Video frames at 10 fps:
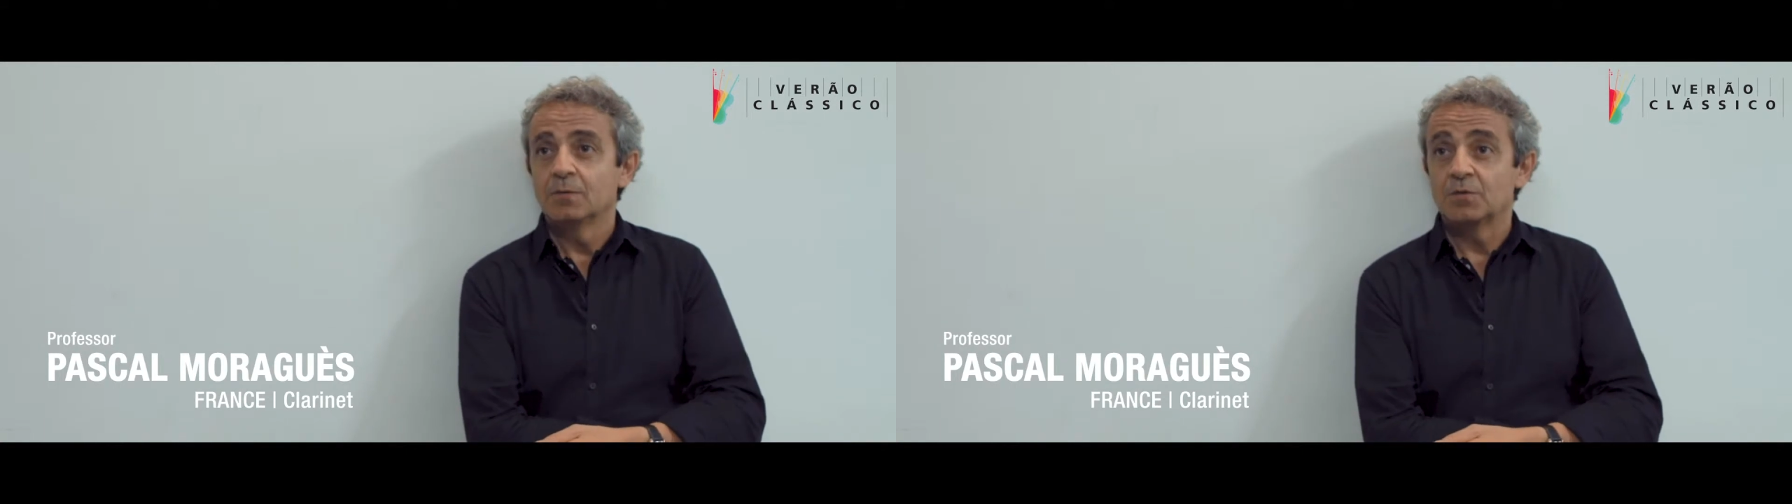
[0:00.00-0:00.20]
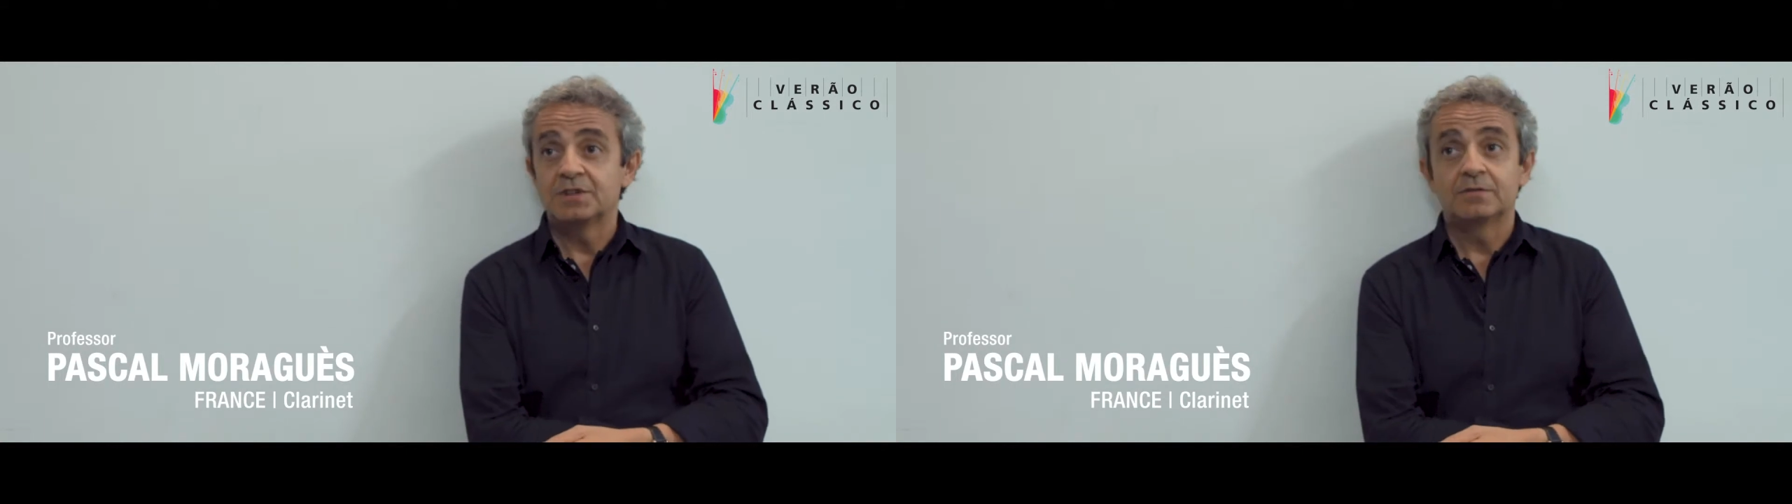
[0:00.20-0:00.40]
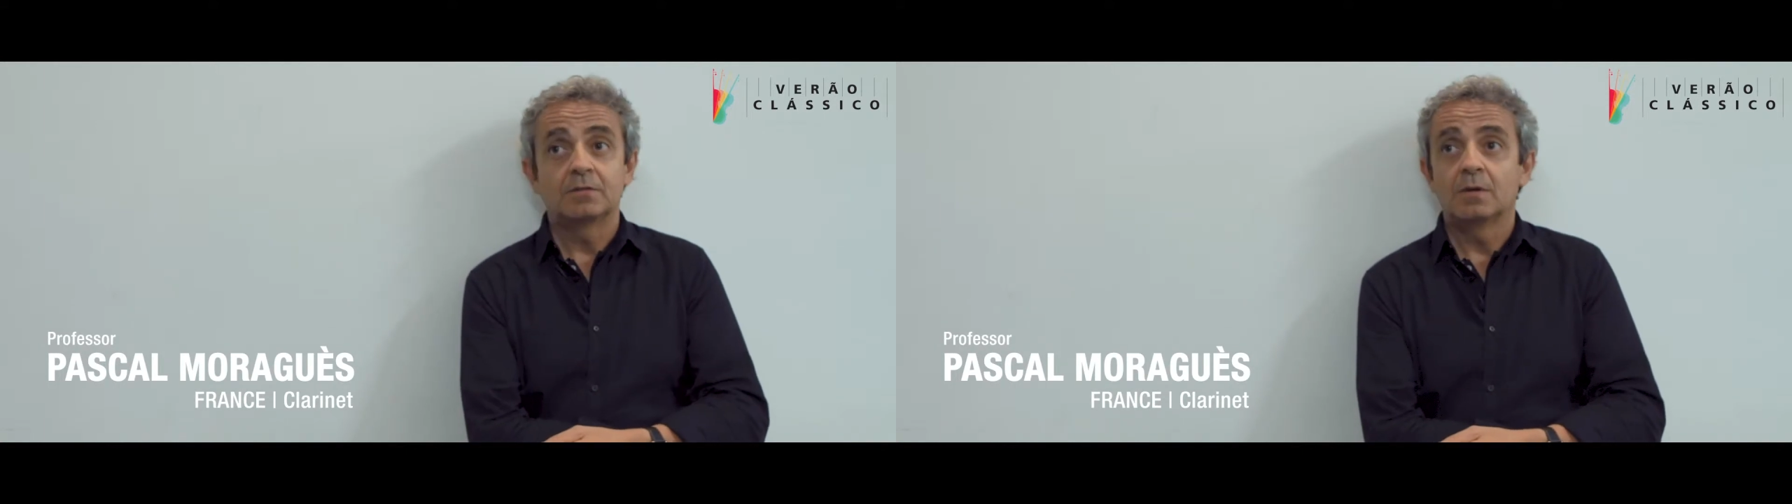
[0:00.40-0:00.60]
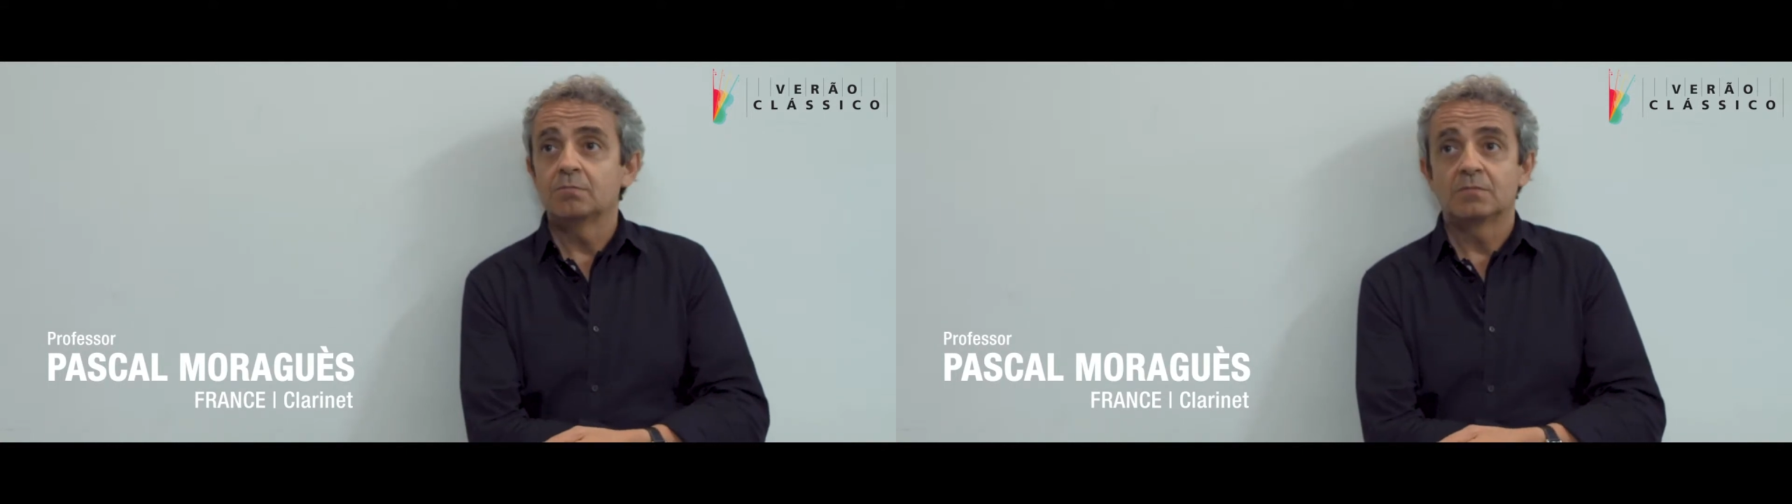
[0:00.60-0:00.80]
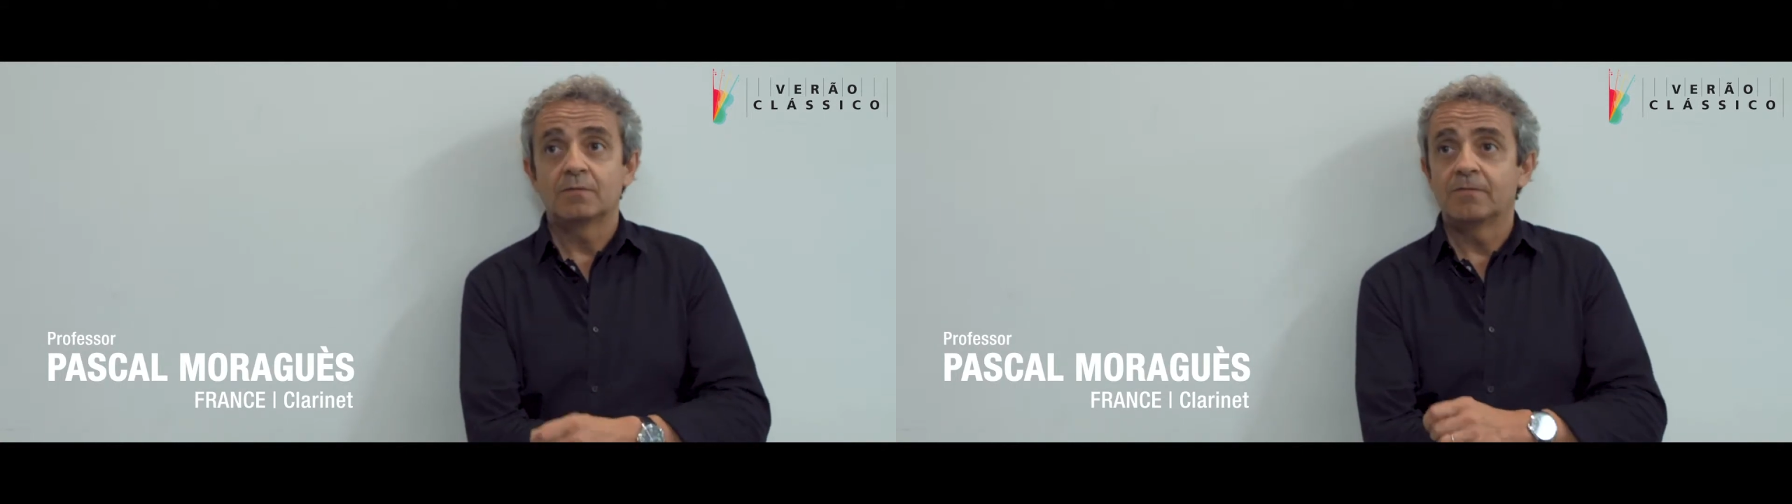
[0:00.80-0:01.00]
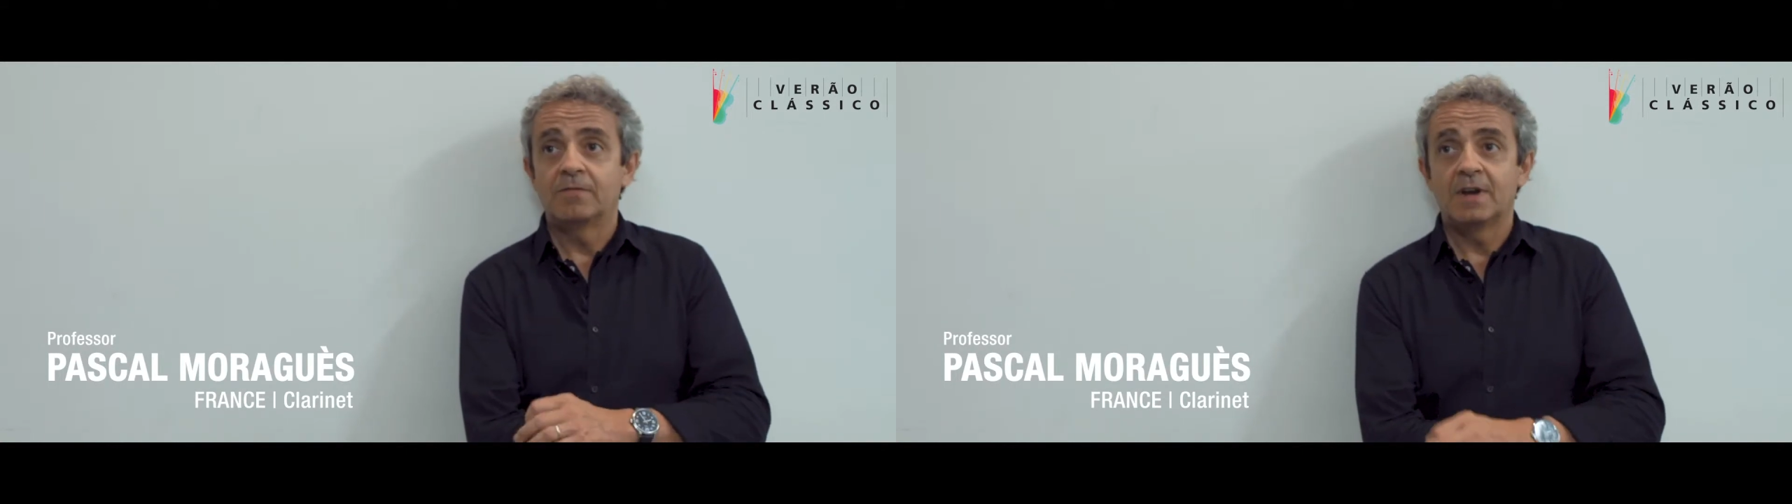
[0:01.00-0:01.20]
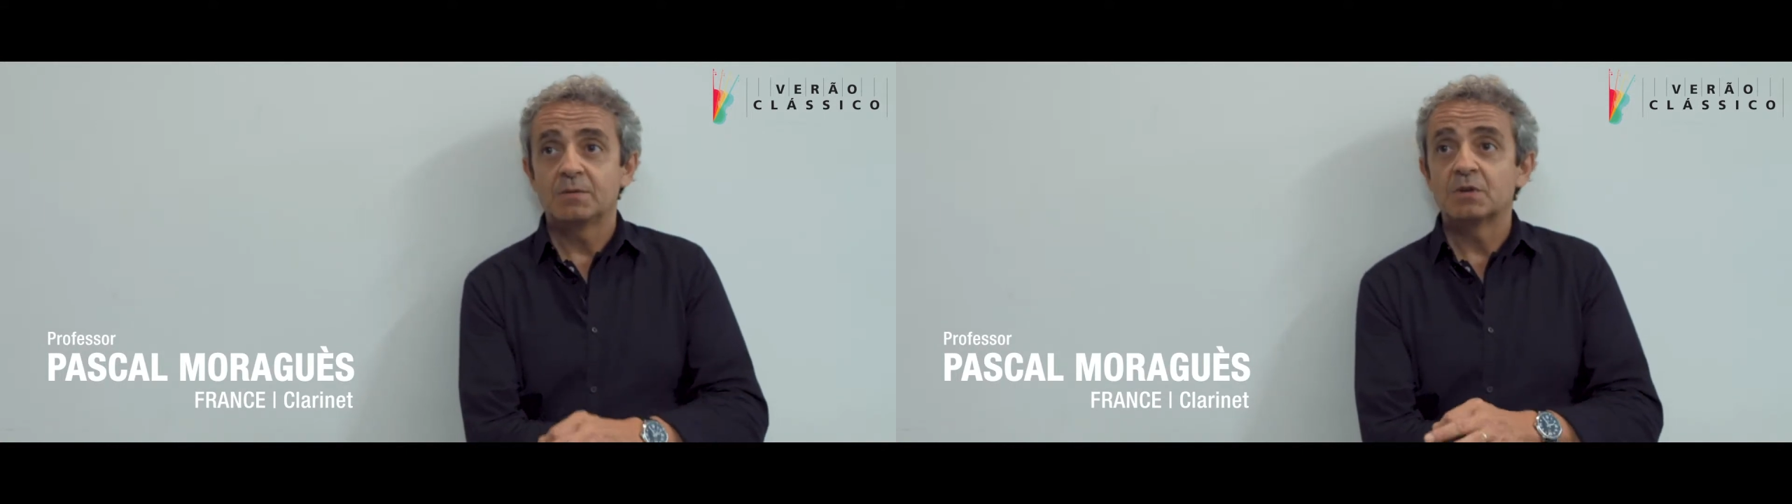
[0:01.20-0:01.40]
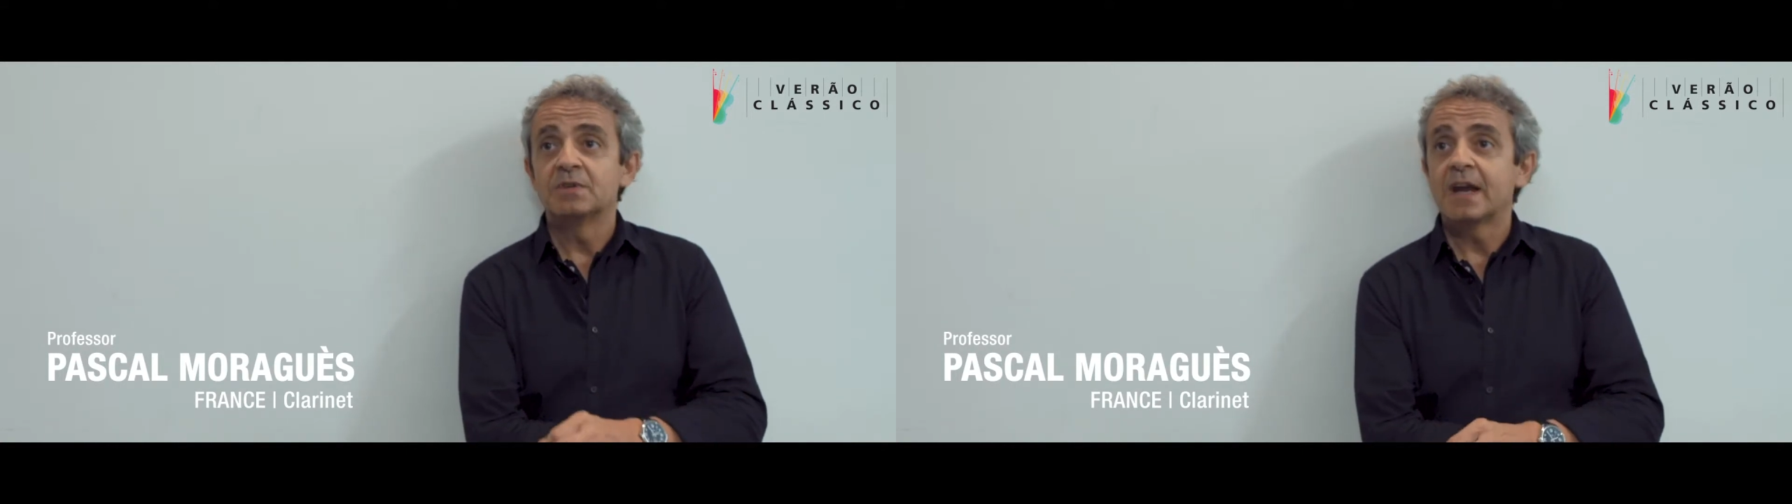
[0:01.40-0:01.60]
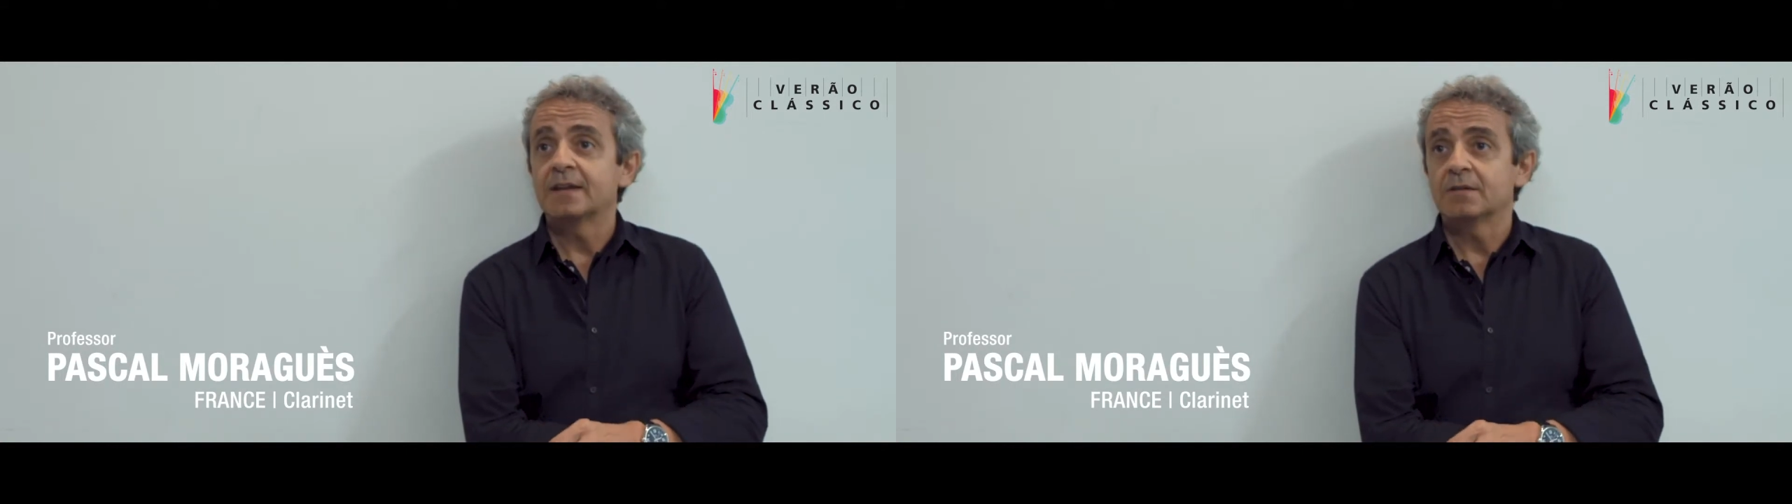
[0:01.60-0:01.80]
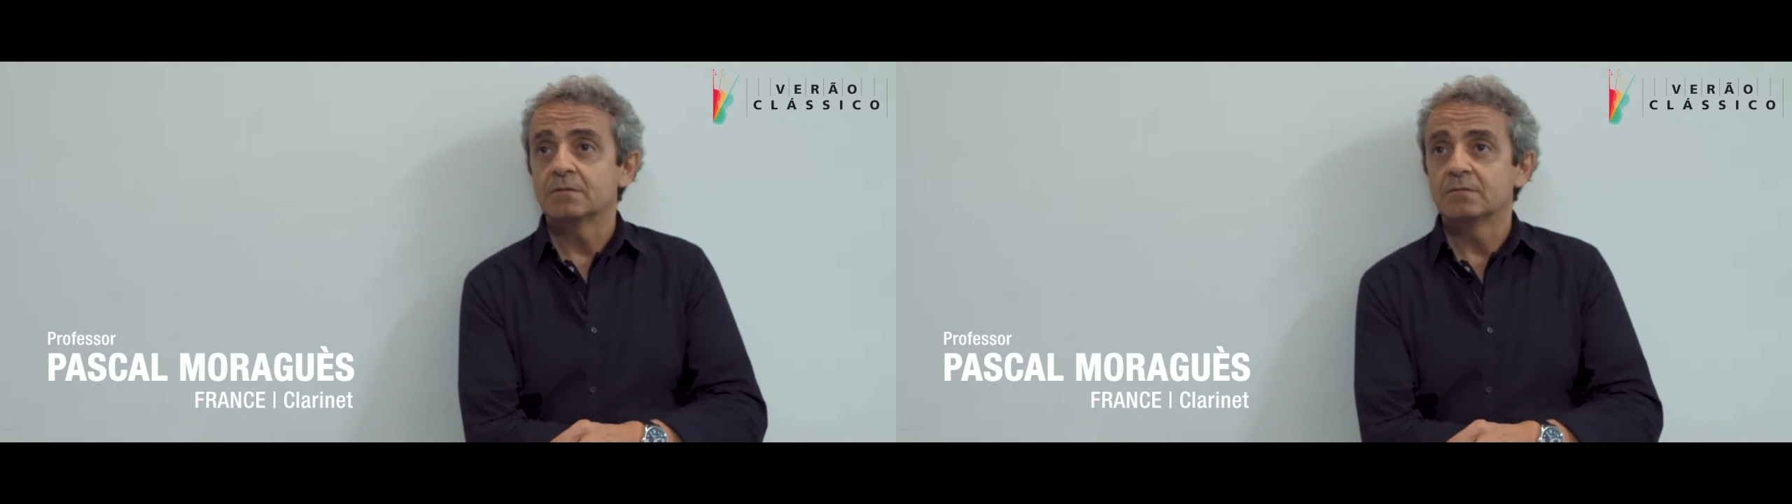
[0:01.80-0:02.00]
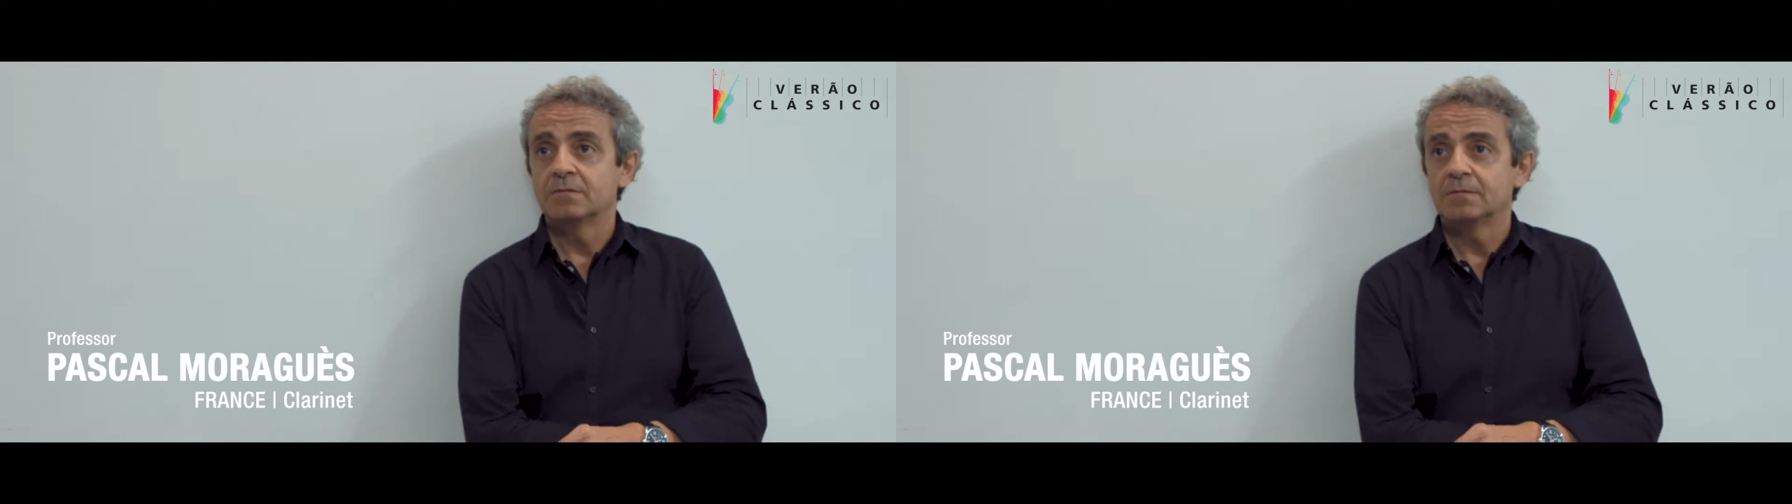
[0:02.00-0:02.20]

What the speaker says: which is a very good idea,